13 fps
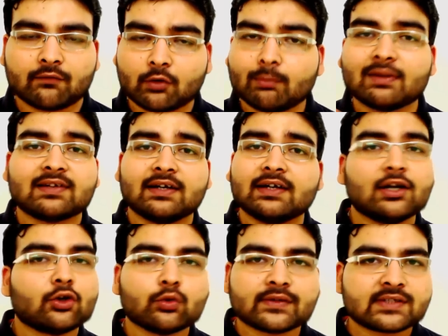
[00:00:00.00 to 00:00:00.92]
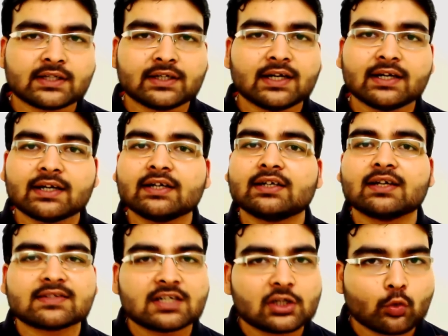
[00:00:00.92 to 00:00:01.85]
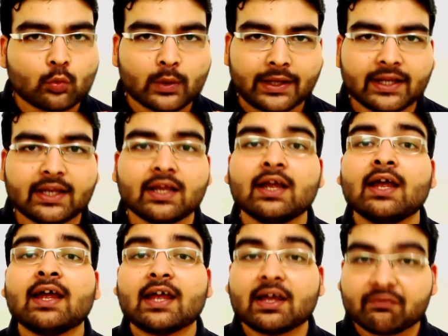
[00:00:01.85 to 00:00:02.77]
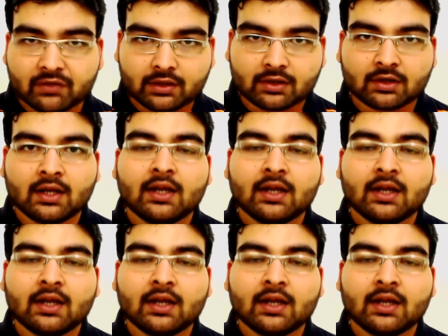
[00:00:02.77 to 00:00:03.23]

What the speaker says: from ascendant to ascendant, it doesn't vary ever.